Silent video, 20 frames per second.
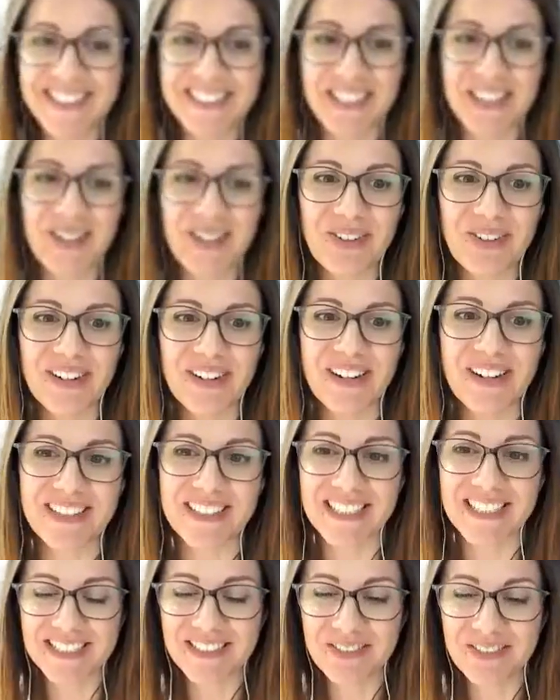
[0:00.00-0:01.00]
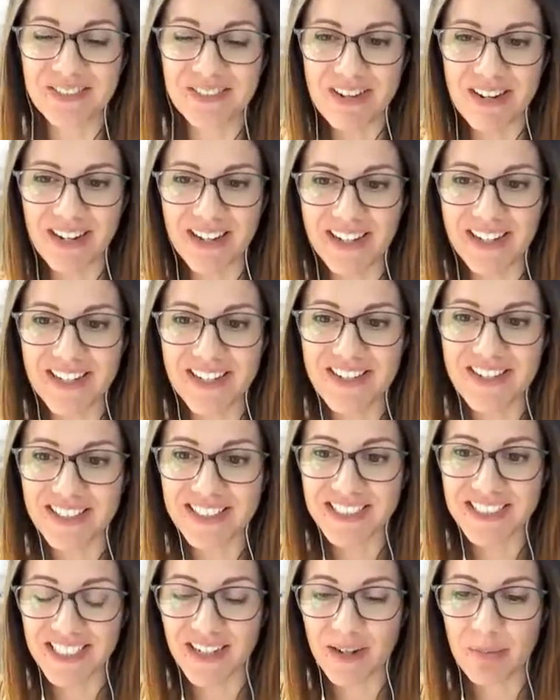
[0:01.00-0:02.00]
Lorna. That's really interesting
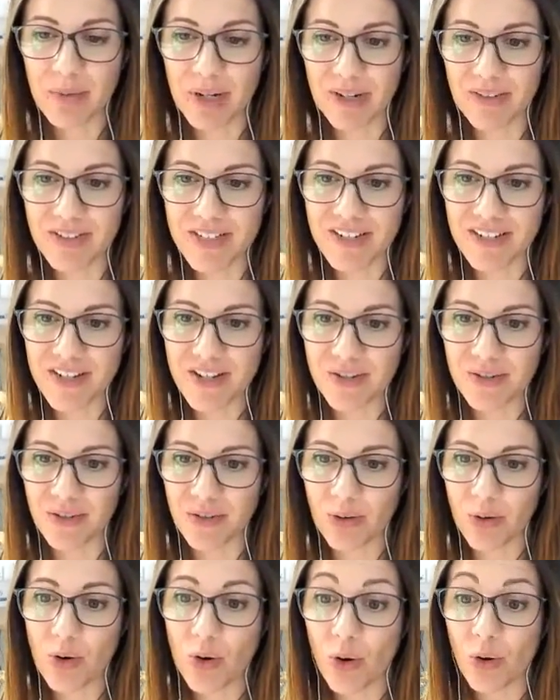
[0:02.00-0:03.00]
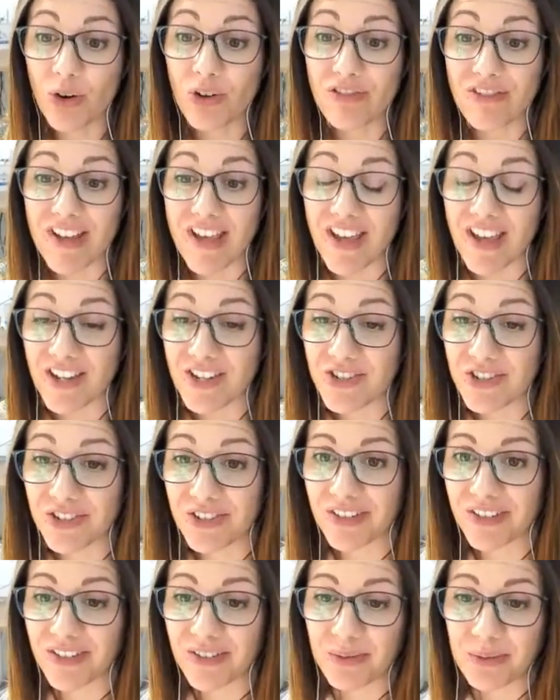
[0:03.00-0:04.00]
about your
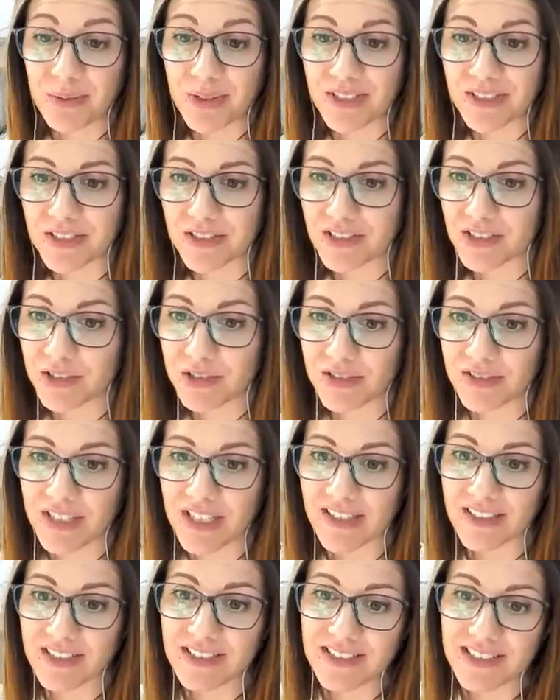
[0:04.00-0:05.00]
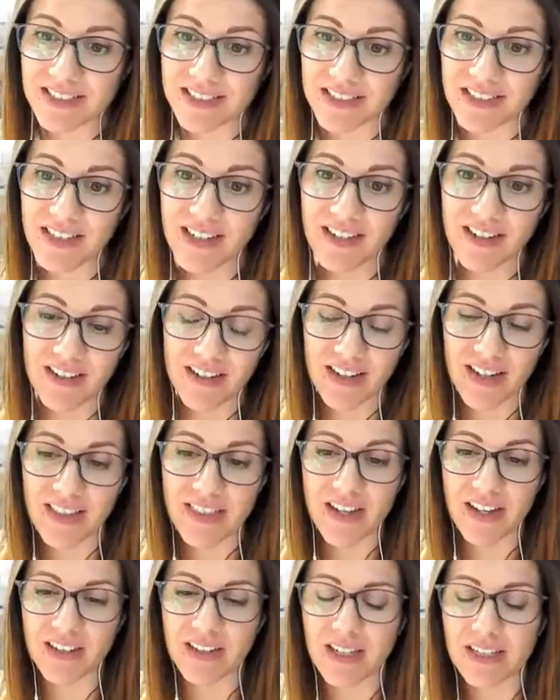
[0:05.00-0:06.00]
co-creation with the students. I think
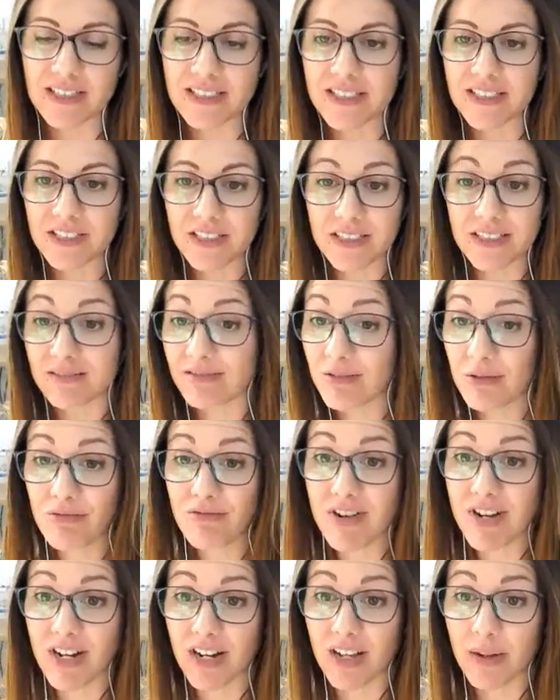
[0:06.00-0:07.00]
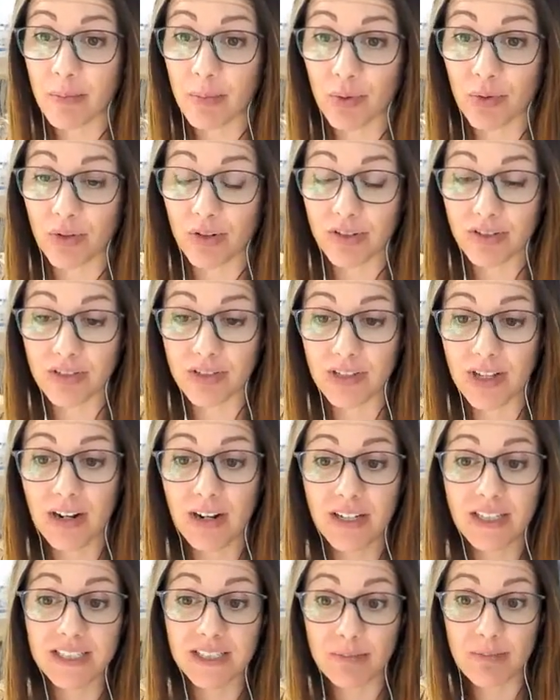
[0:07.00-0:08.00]
that is really important, at
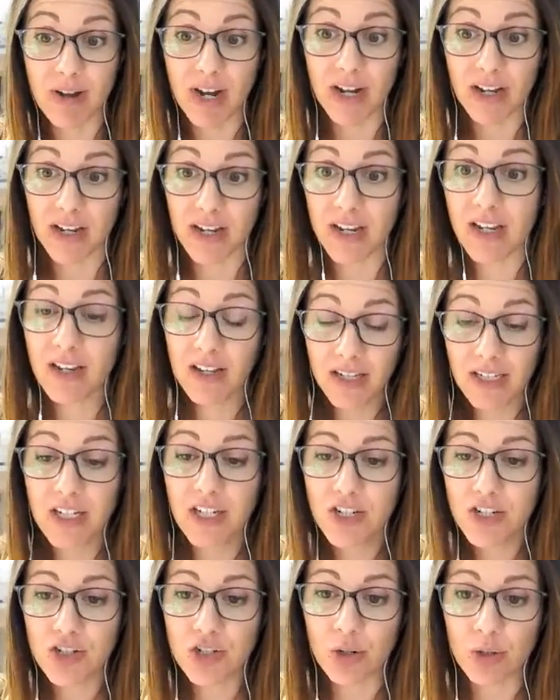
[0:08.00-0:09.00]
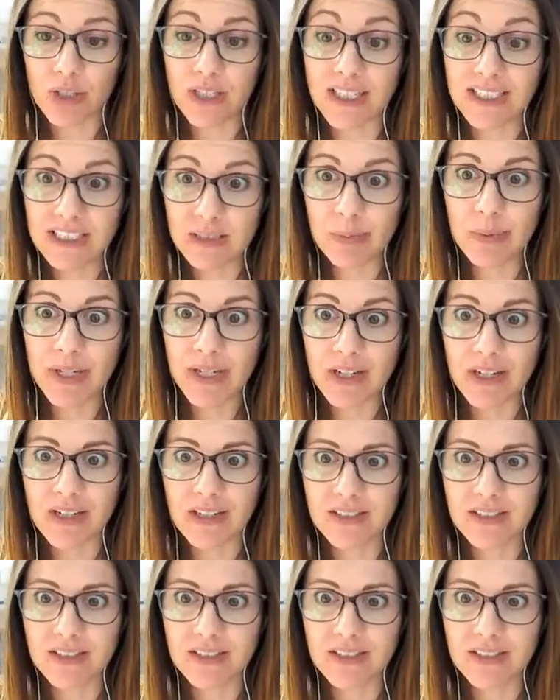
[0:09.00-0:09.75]
least in my short experience